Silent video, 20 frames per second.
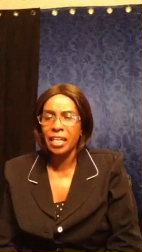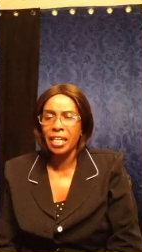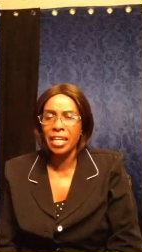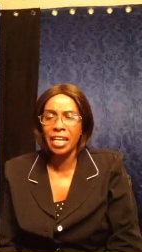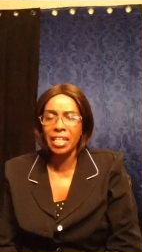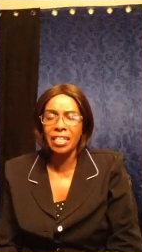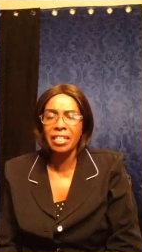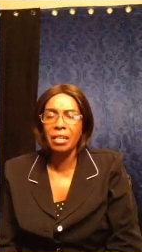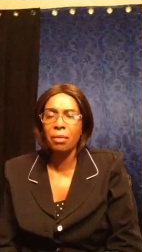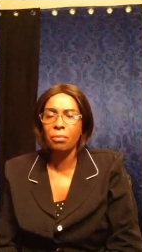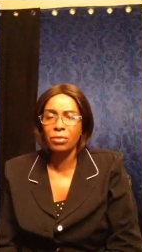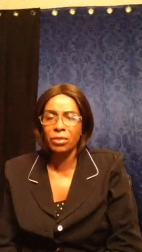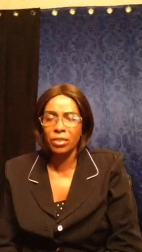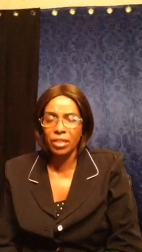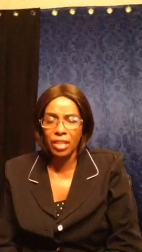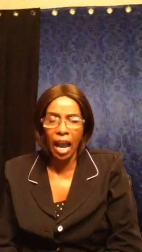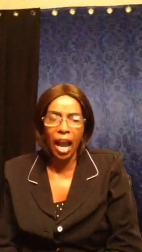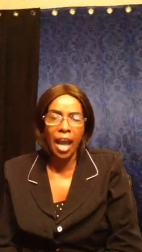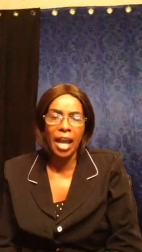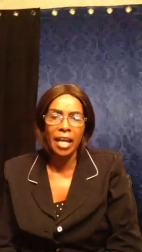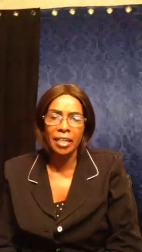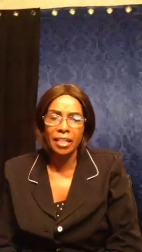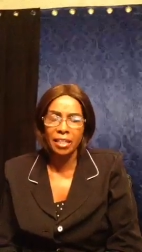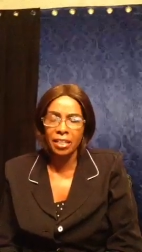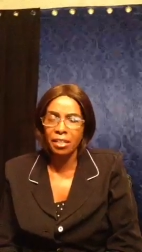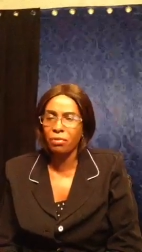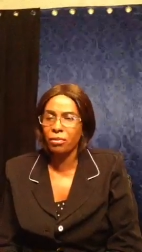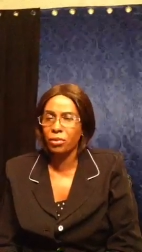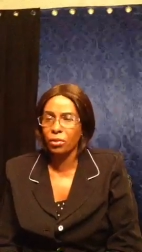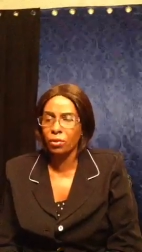Let them die and
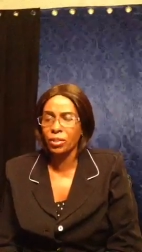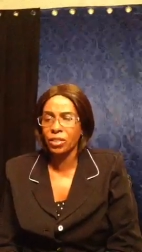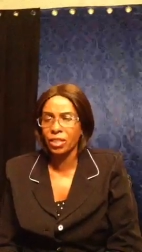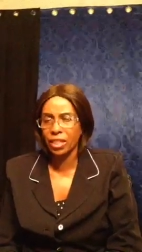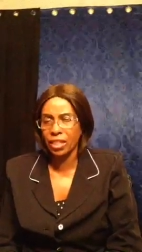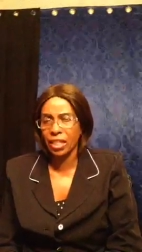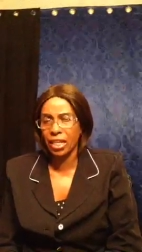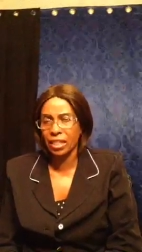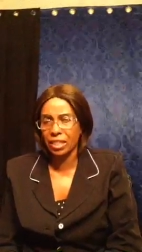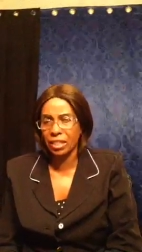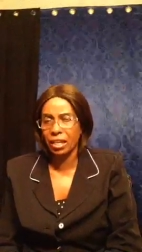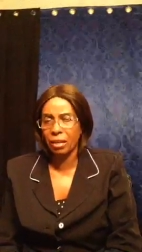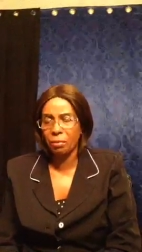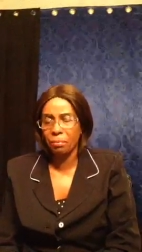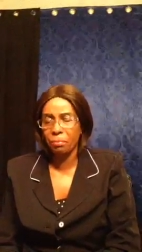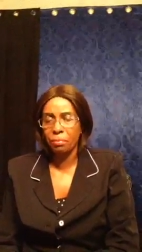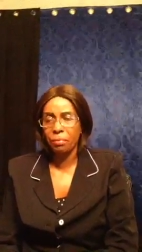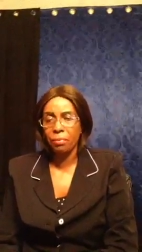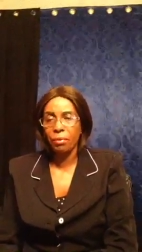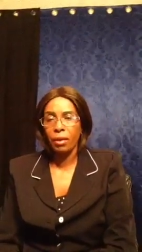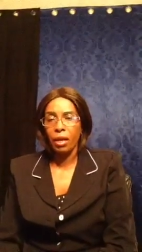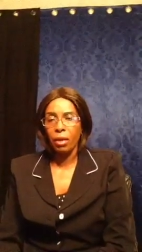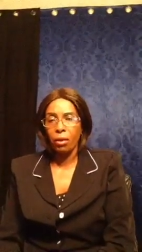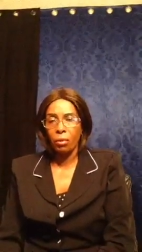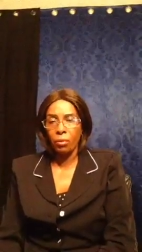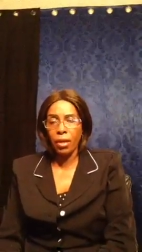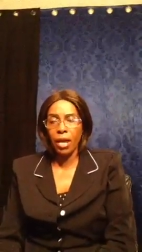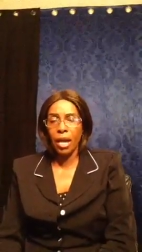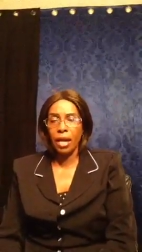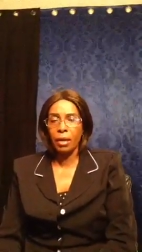leave you in Jesus' name.
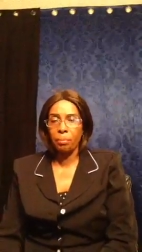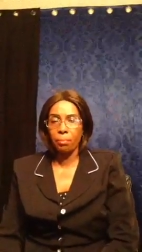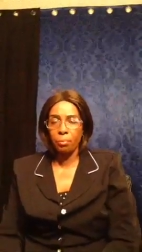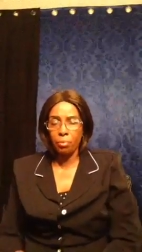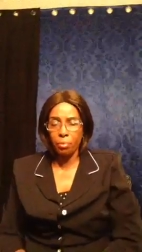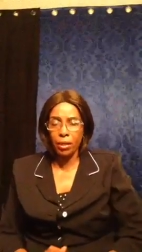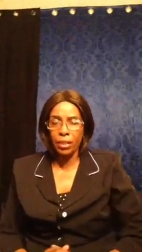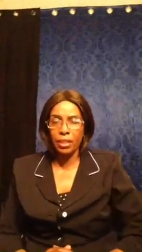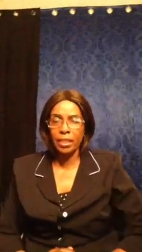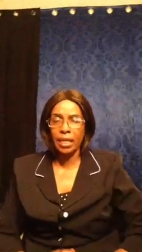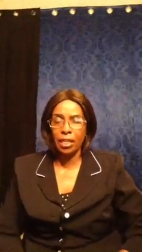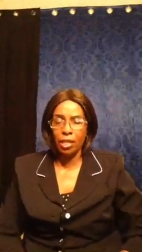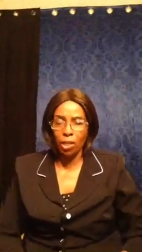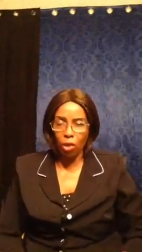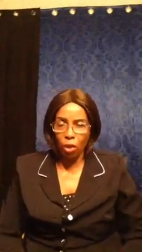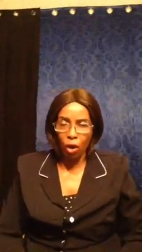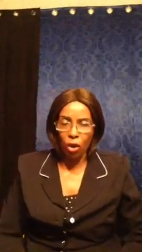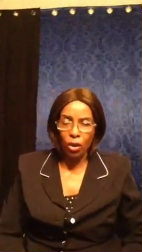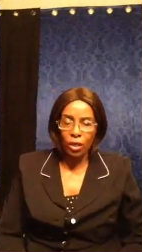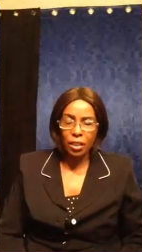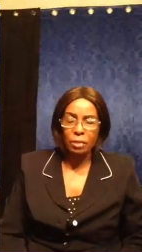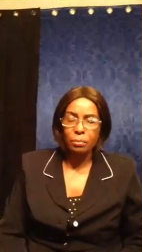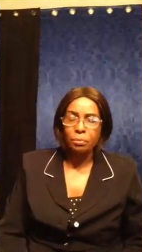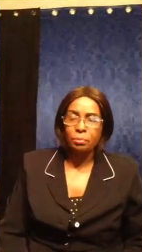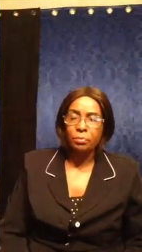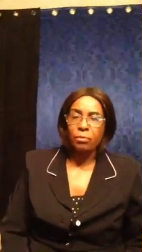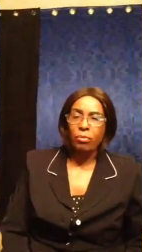We are praying that God